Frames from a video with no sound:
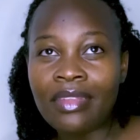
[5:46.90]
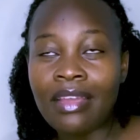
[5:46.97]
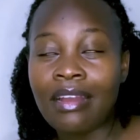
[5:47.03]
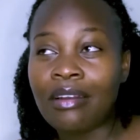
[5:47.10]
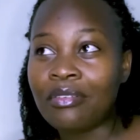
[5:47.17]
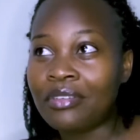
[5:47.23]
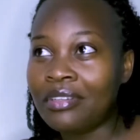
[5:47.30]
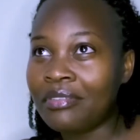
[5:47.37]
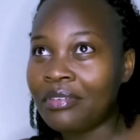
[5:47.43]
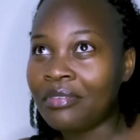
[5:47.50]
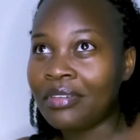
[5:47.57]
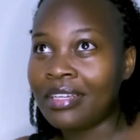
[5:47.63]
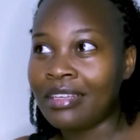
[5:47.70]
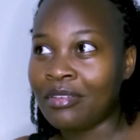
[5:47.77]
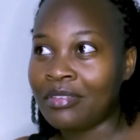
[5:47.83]
I'll never
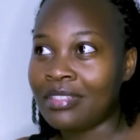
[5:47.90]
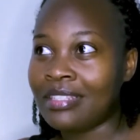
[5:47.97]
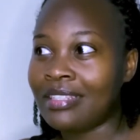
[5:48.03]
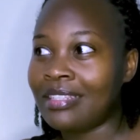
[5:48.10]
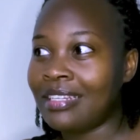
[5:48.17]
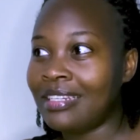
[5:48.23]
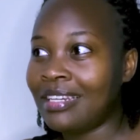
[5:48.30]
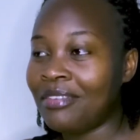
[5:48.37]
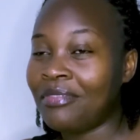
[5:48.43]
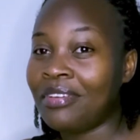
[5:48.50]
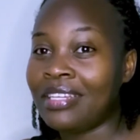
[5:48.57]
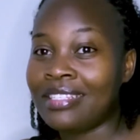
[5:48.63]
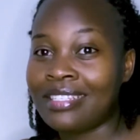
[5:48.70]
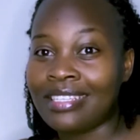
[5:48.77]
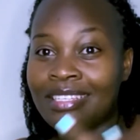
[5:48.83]
forget, because that
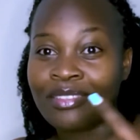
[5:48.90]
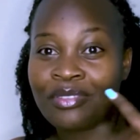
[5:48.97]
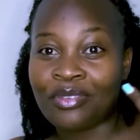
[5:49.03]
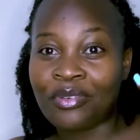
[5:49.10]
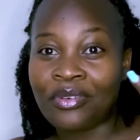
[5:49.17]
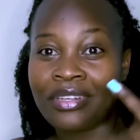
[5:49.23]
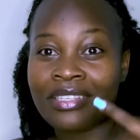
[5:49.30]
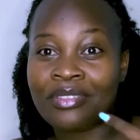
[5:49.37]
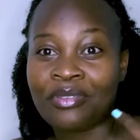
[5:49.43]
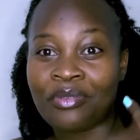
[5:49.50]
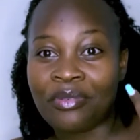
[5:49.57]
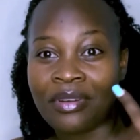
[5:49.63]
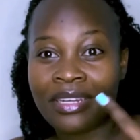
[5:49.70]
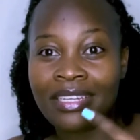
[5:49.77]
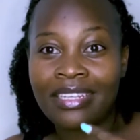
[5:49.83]
advice is always
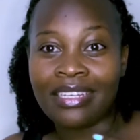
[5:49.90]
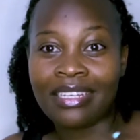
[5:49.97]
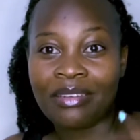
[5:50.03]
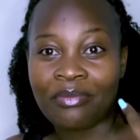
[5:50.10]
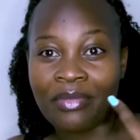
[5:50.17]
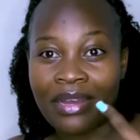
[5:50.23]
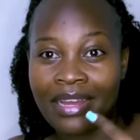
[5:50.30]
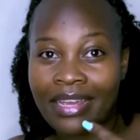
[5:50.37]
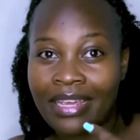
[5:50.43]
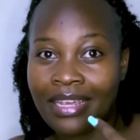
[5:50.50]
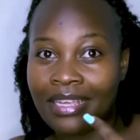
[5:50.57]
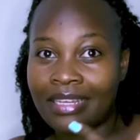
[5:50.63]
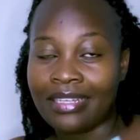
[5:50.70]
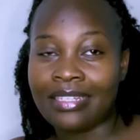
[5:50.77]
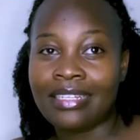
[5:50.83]
running in my
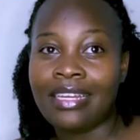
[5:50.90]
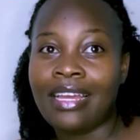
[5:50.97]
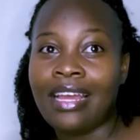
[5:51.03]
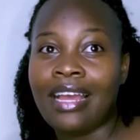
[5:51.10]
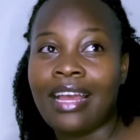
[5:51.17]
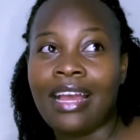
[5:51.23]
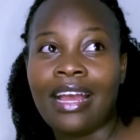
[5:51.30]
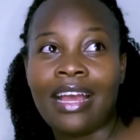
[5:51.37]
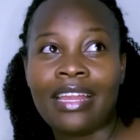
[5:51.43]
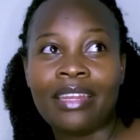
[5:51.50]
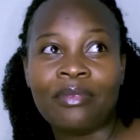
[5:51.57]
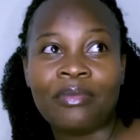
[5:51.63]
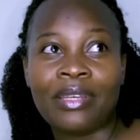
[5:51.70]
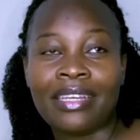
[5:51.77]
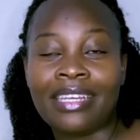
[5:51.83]
head. And
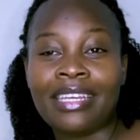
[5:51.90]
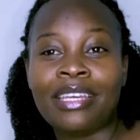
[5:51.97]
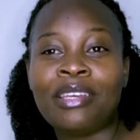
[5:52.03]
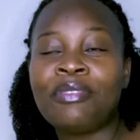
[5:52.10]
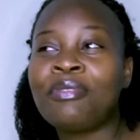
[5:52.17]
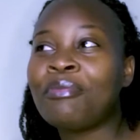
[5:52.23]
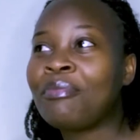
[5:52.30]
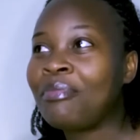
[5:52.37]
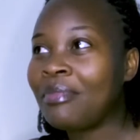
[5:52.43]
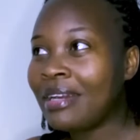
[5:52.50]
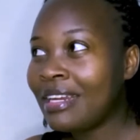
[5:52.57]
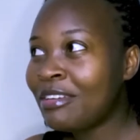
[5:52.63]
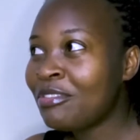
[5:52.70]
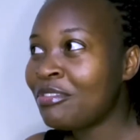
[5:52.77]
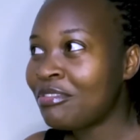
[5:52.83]
I'm like, if
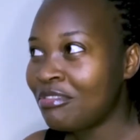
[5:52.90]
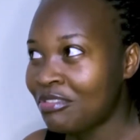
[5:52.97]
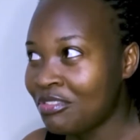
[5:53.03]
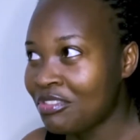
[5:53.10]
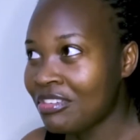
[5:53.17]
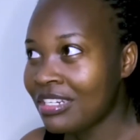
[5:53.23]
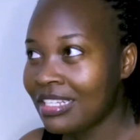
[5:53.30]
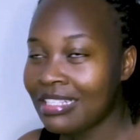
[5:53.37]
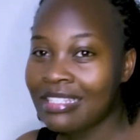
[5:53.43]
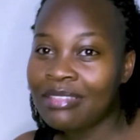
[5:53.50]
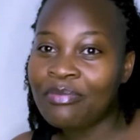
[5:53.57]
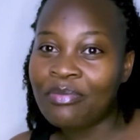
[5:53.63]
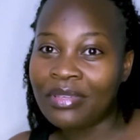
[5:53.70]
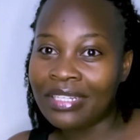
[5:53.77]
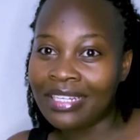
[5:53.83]
Brandon treats
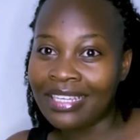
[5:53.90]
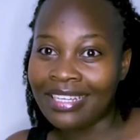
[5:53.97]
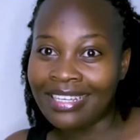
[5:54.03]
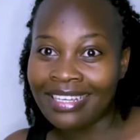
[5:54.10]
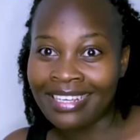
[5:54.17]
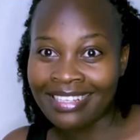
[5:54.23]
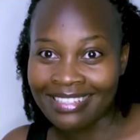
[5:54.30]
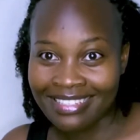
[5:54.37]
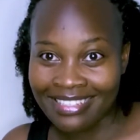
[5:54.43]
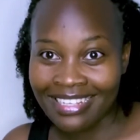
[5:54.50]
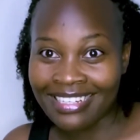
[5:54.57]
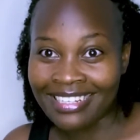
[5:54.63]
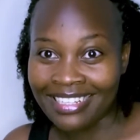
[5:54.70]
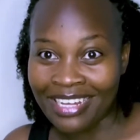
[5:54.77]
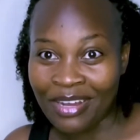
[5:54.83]
me like
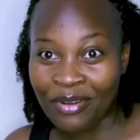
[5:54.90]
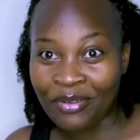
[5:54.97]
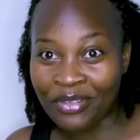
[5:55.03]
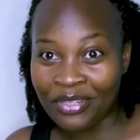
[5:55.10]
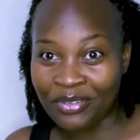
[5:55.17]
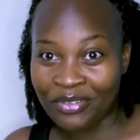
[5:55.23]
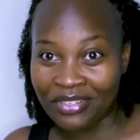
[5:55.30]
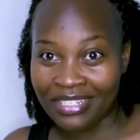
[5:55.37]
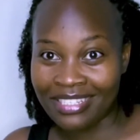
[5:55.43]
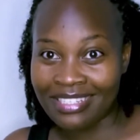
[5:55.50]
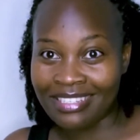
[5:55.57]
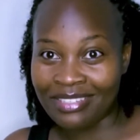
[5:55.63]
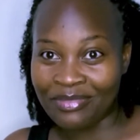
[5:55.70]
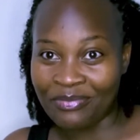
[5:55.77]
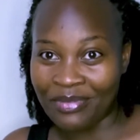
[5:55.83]
exactly how he treats
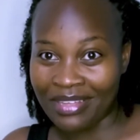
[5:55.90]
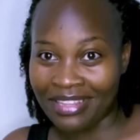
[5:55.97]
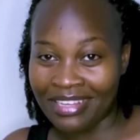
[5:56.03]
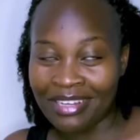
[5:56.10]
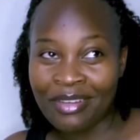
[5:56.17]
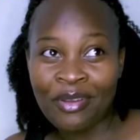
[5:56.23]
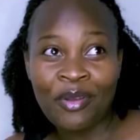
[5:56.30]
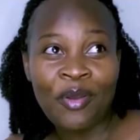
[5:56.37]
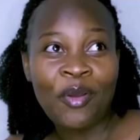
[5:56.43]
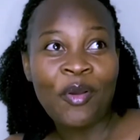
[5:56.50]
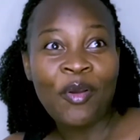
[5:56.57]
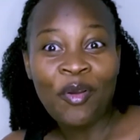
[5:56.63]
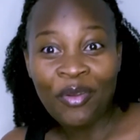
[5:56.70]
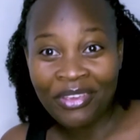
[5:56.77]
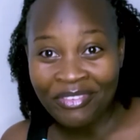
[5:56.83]
his mother,
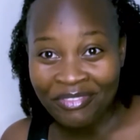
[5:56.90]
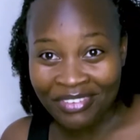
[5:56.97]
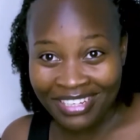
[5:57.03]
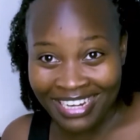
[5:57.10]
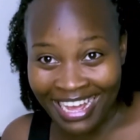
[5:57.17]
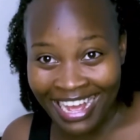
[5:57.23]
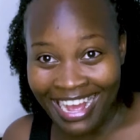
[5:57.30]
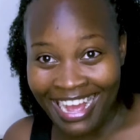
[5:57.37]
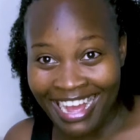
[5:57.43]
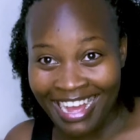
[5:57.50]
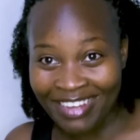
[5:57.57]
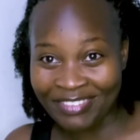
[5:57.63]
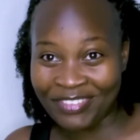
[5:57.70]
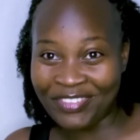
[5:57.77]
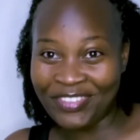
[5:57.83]
or even
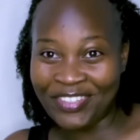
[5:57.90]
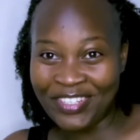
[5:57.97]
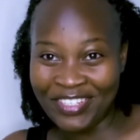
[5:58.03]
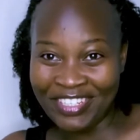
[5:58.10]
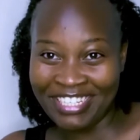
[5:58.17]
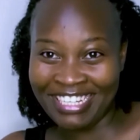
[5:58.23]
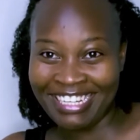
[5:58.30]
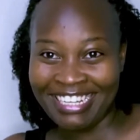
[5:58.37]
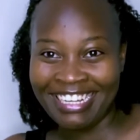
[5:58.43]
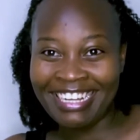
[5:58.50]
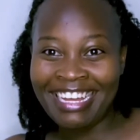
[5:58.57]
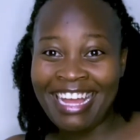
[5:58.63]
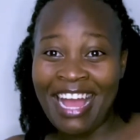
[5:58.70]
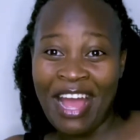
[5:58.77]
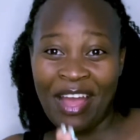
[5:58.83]
half,
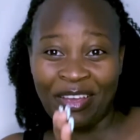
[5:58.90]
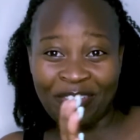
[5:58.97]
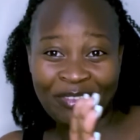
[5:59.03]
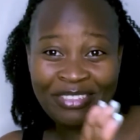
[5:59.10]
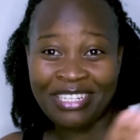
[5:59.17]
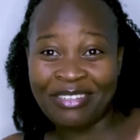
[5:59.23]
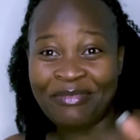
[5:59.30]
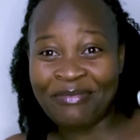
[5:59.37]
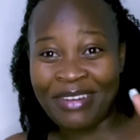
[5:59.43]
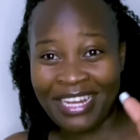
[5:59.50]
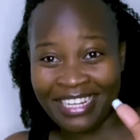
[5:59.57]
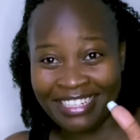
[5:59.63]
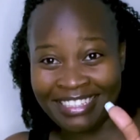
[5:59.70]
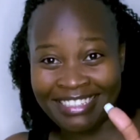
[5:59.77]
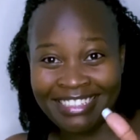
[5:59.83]
I wouldn't
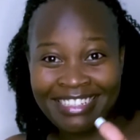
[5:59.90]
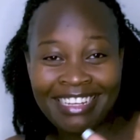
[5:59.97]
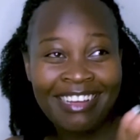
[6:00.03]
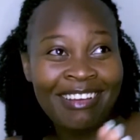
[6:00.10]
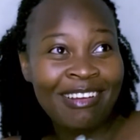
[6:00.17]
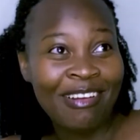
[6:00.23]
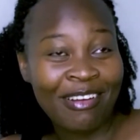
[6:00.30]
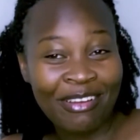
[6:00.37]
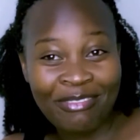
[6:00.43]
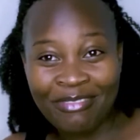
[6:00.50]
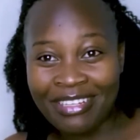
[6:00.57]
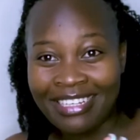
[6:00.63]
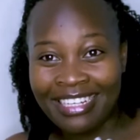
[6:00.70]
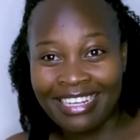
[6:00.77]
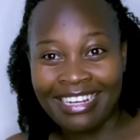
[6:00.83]
mind. Or
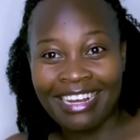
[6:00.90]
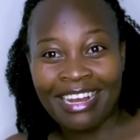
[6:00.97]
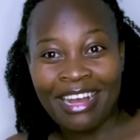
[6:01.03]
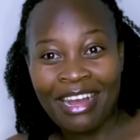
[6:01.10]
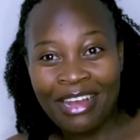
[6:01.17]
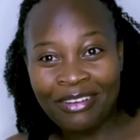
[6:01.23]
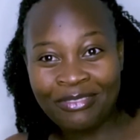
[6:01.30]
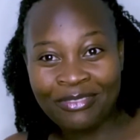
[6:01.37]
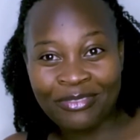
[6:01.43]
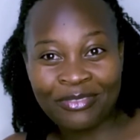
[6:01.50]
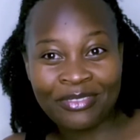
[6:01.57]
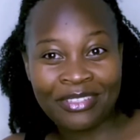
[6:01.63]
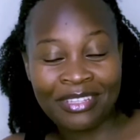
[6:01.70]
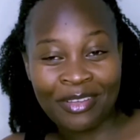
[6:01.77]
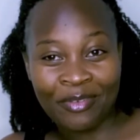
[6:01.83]
even like a half
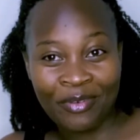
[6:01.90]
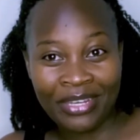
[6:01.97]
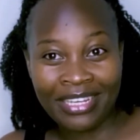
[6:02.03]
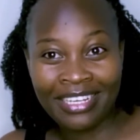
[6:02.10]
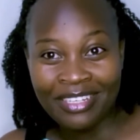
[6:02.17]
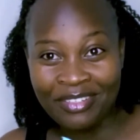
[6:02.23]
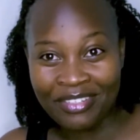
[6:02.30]
the way he